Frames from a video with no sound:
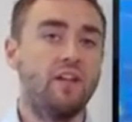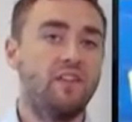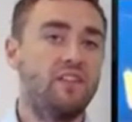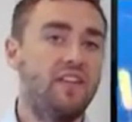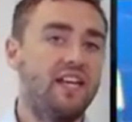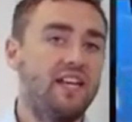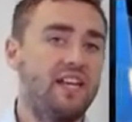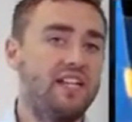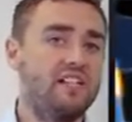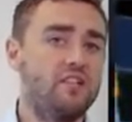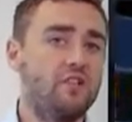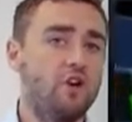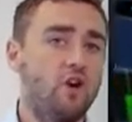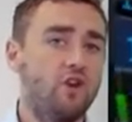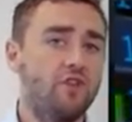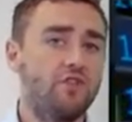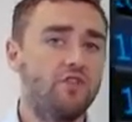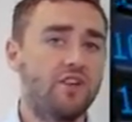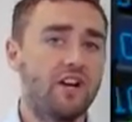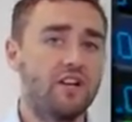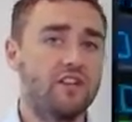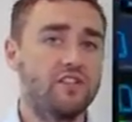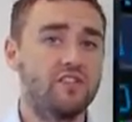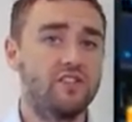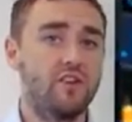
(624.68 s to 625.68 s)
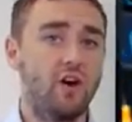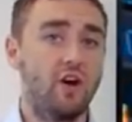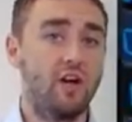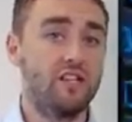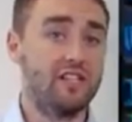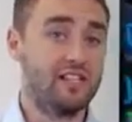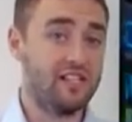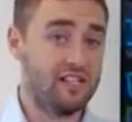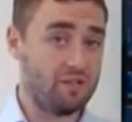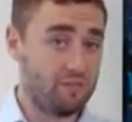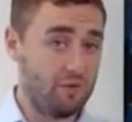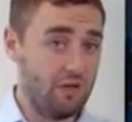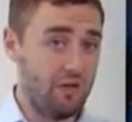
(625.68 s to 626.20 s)
These contract
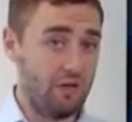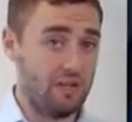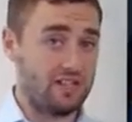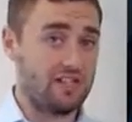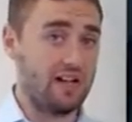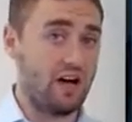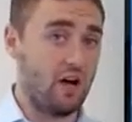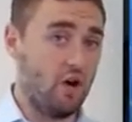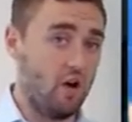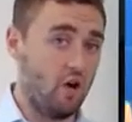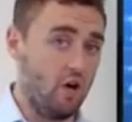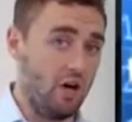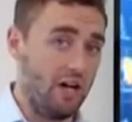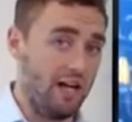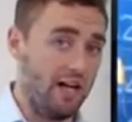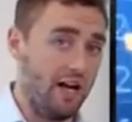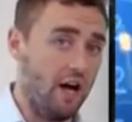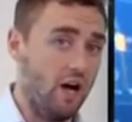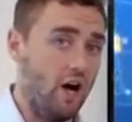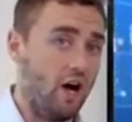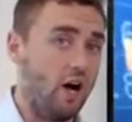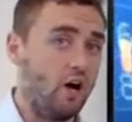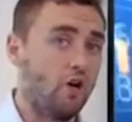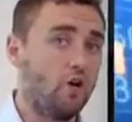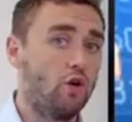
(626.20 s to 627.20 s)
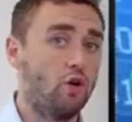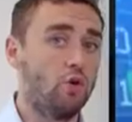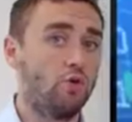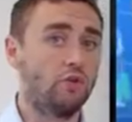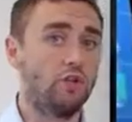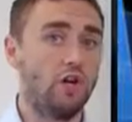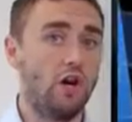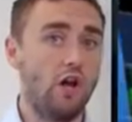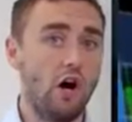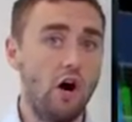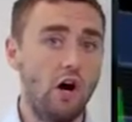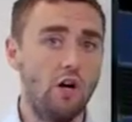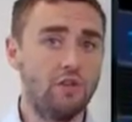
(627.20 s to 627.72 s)
sizes, as we looked at earlier, are called
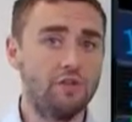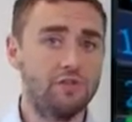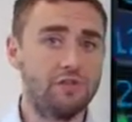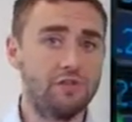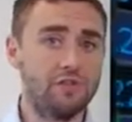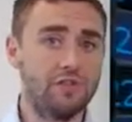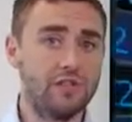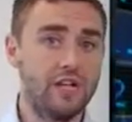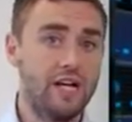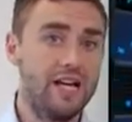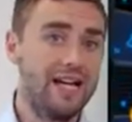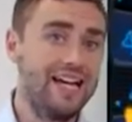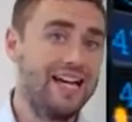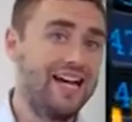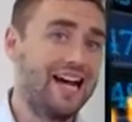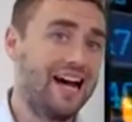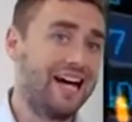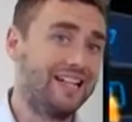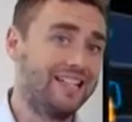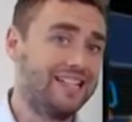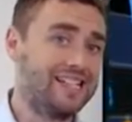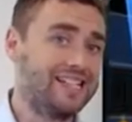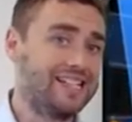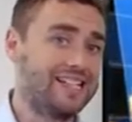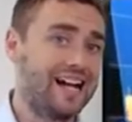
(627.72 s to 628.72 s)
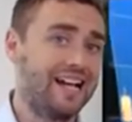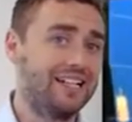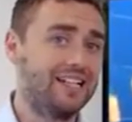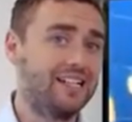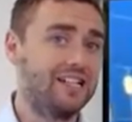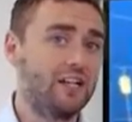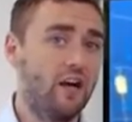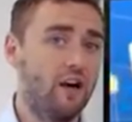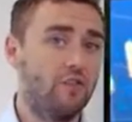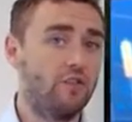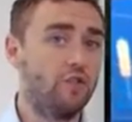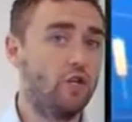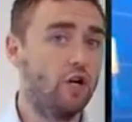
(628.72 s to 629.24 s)
lots, and the standard
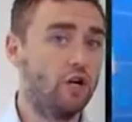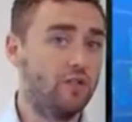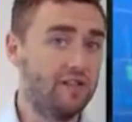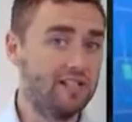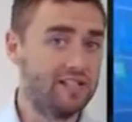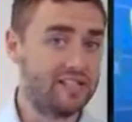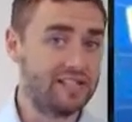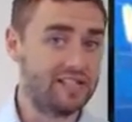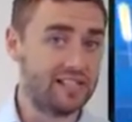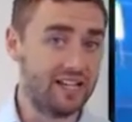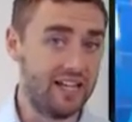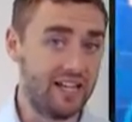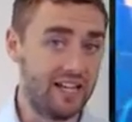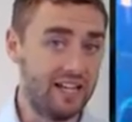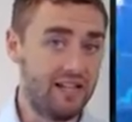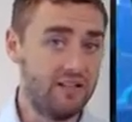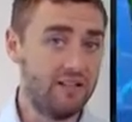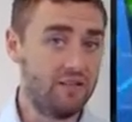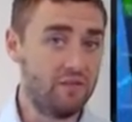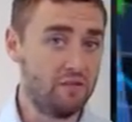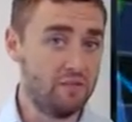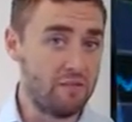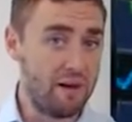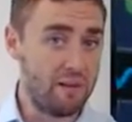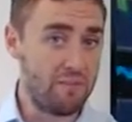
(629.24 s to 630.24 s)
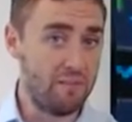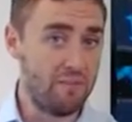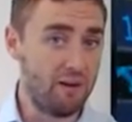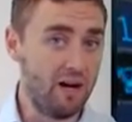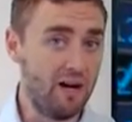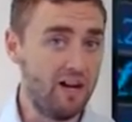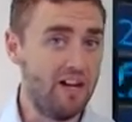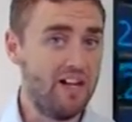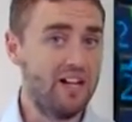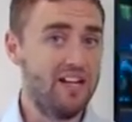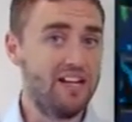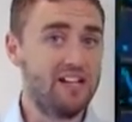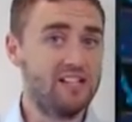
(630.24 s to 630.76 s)
lot of currency,
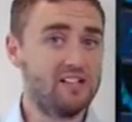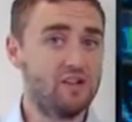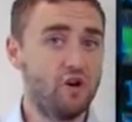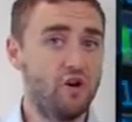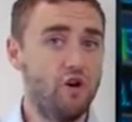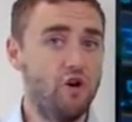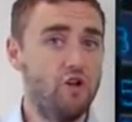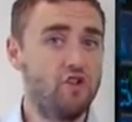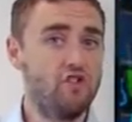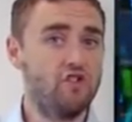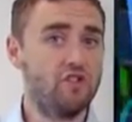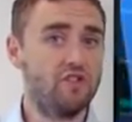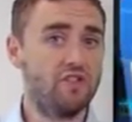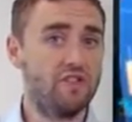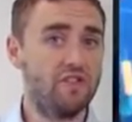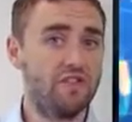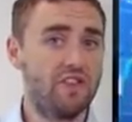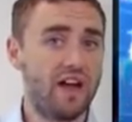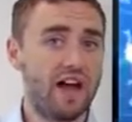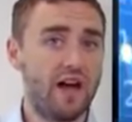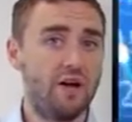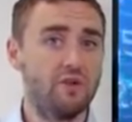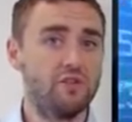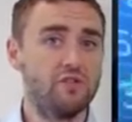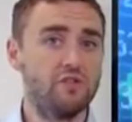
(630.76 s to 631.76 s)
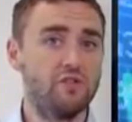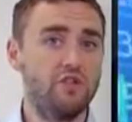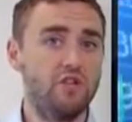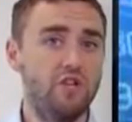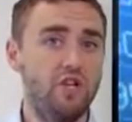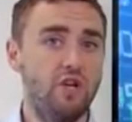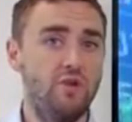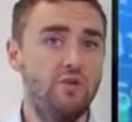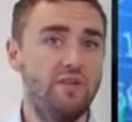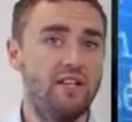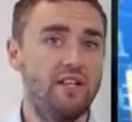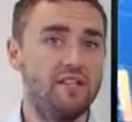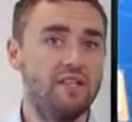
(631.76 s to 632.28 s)
remember, is 100,000
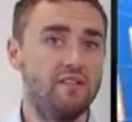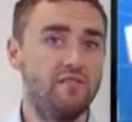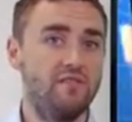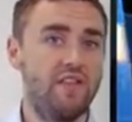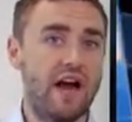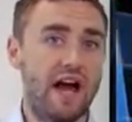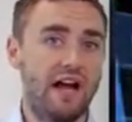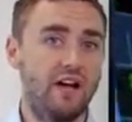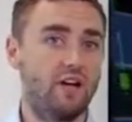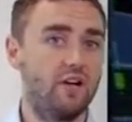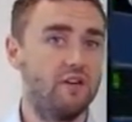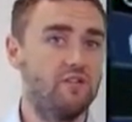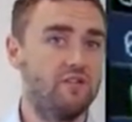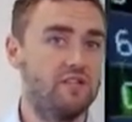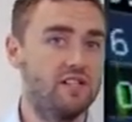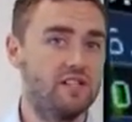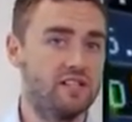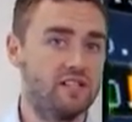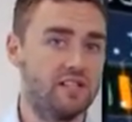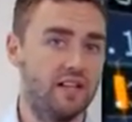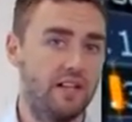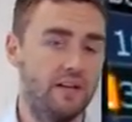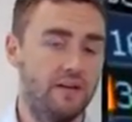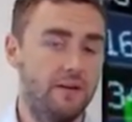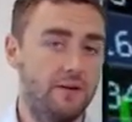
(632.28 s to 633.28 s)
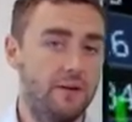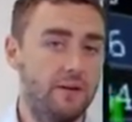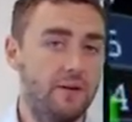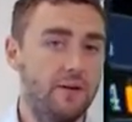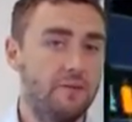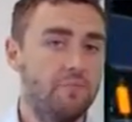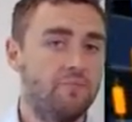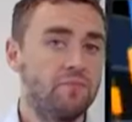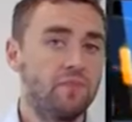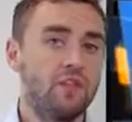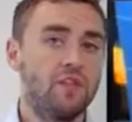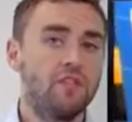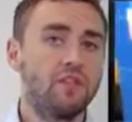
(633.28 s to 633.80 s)
units of that currency.
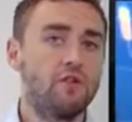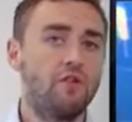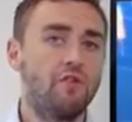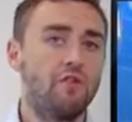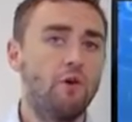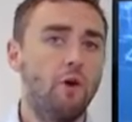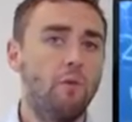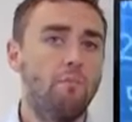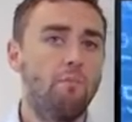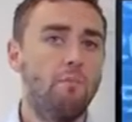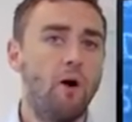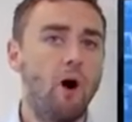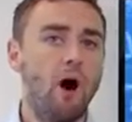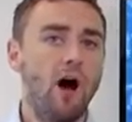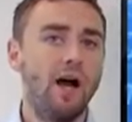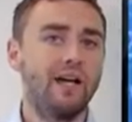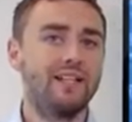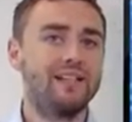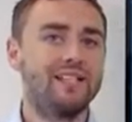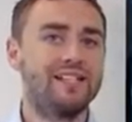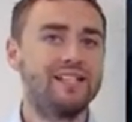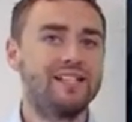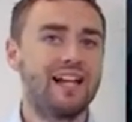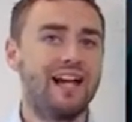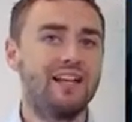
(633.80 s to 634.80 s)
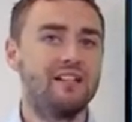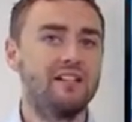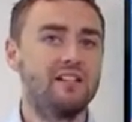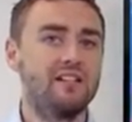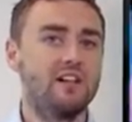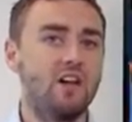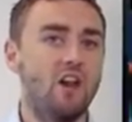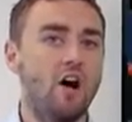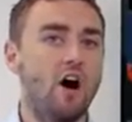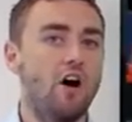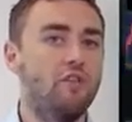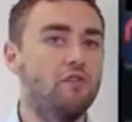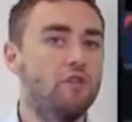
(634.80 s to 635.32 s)
So if you're buying a standard
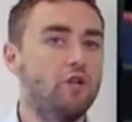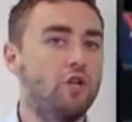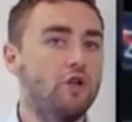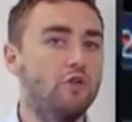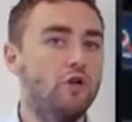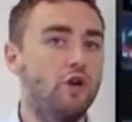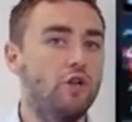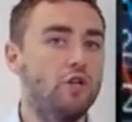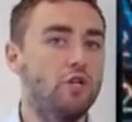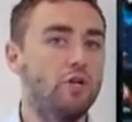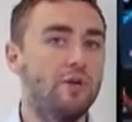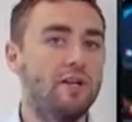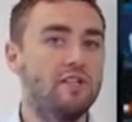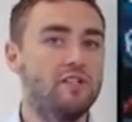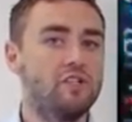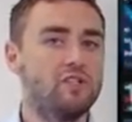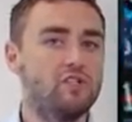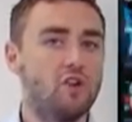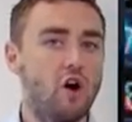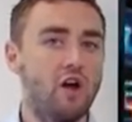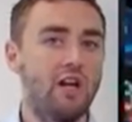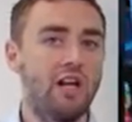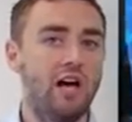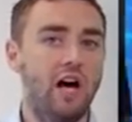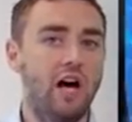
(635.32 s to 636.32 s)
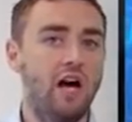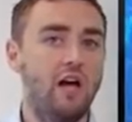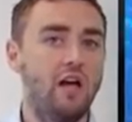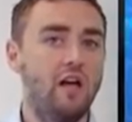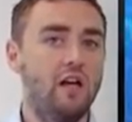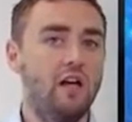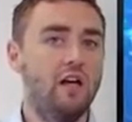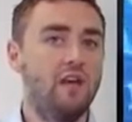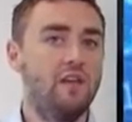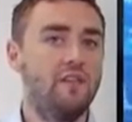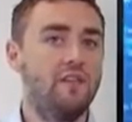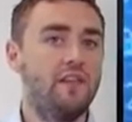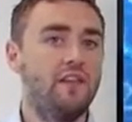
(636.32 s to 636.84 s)
lot of euro US dollar,
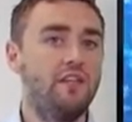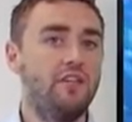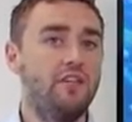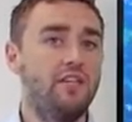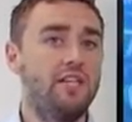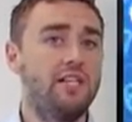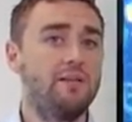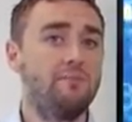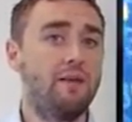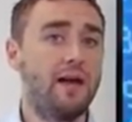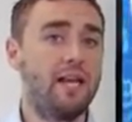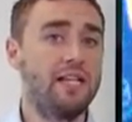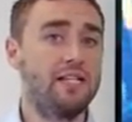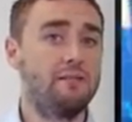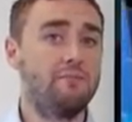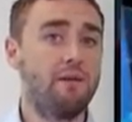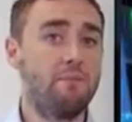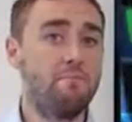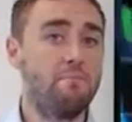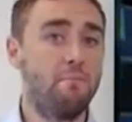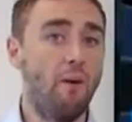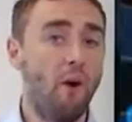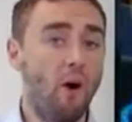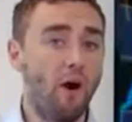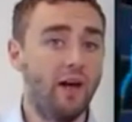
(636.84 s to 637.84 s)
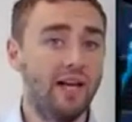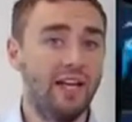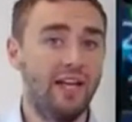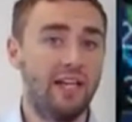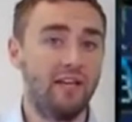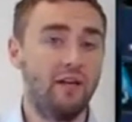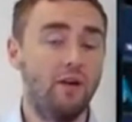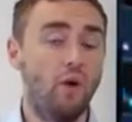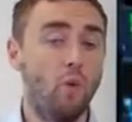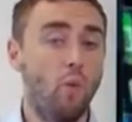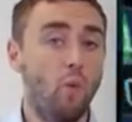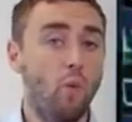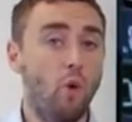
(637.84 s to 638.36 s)
then you need to basically be
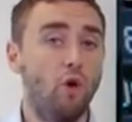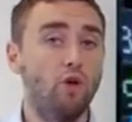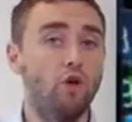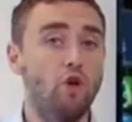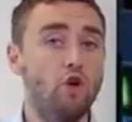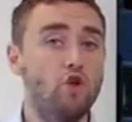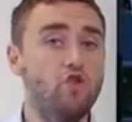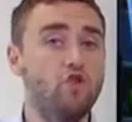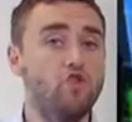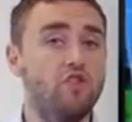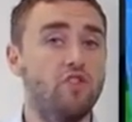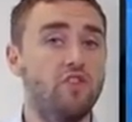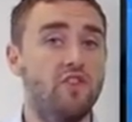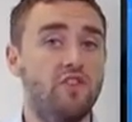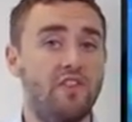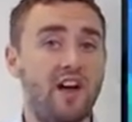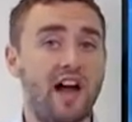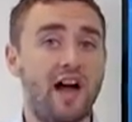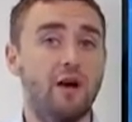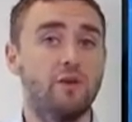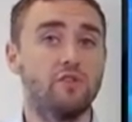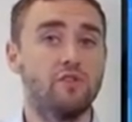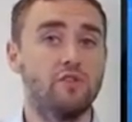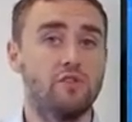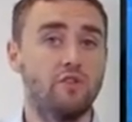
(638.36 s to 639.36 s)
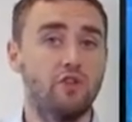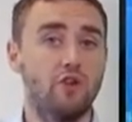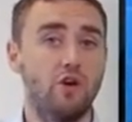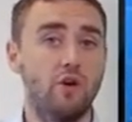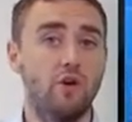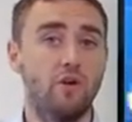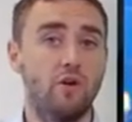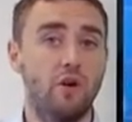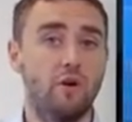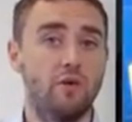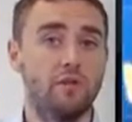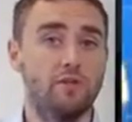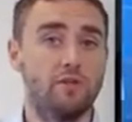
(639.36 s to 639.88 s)
buying 100,000
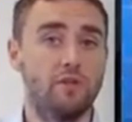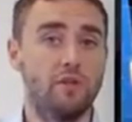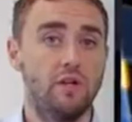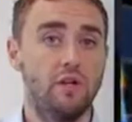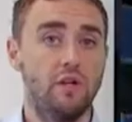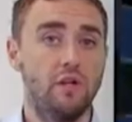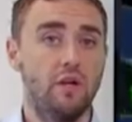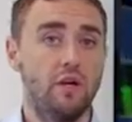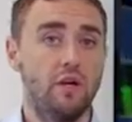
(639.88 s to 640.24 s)
euros.